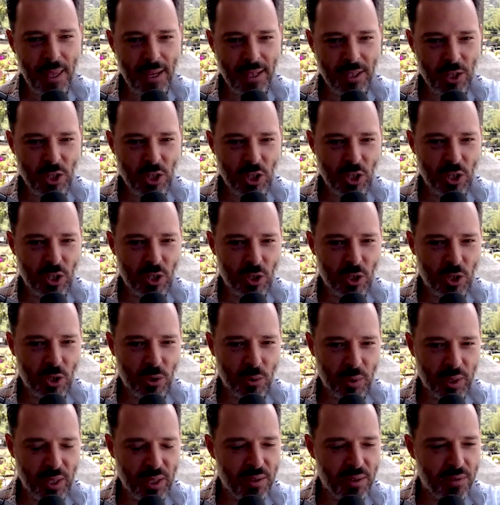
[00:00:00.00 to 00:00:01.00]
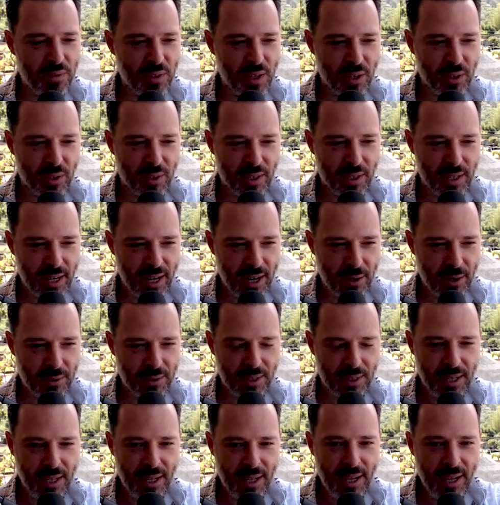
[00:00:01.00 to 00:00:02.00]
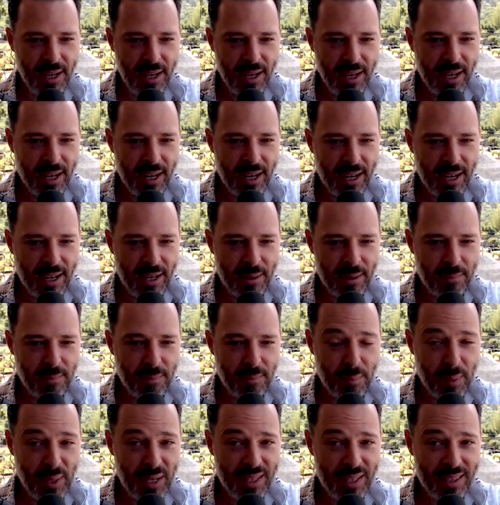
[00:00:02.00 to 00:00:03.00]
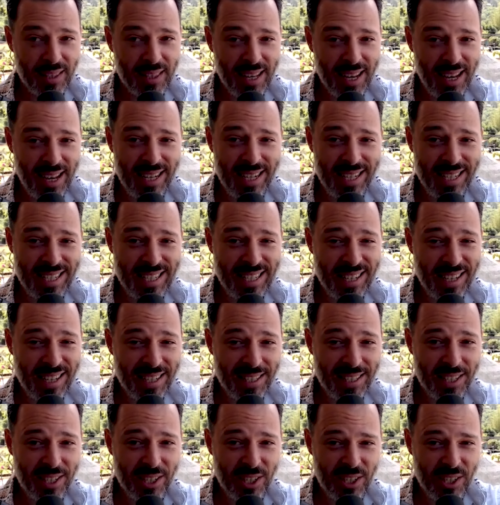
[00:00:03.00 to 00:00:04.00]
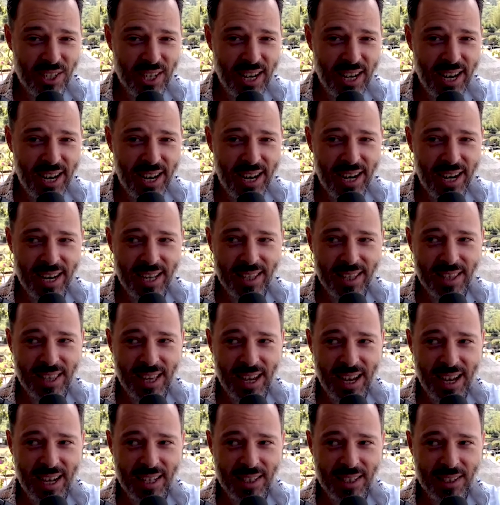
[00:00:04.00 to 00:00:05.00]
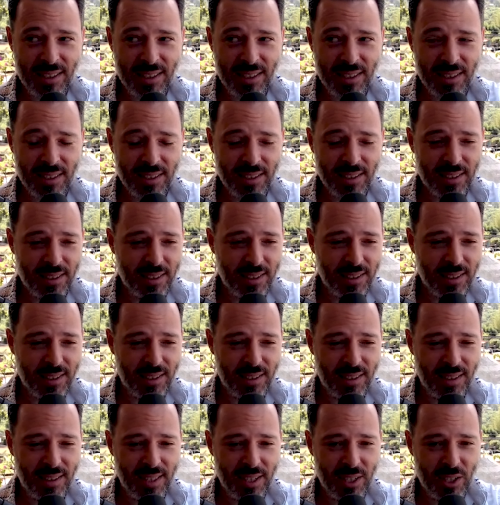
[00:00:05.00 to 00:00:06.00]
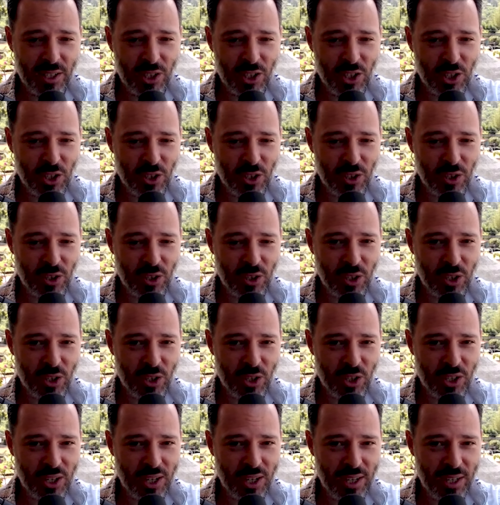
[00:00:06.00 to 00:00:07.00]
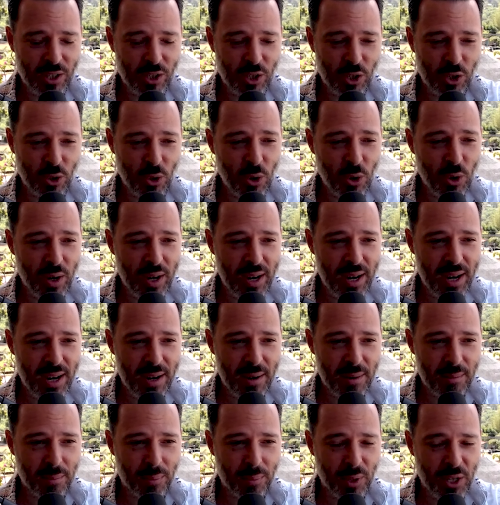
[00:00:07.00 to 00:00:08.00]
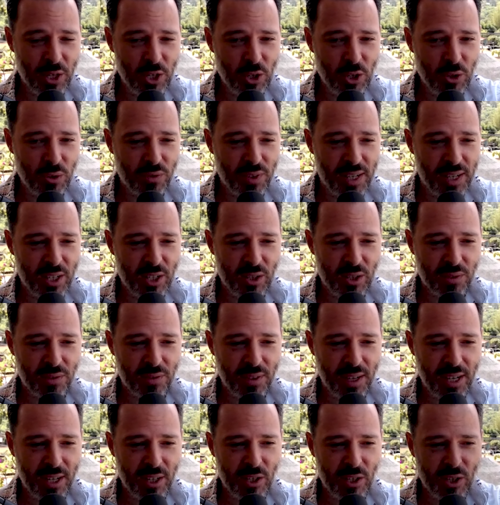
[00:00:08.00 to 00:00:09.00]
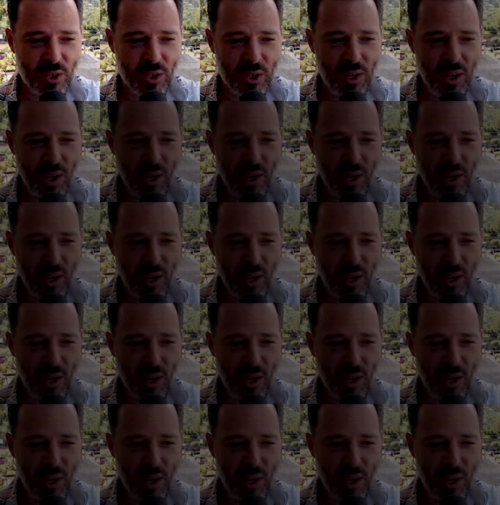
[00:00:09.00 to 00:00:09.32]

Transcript: to really figure it out. But that is not to say that this story brings you face to face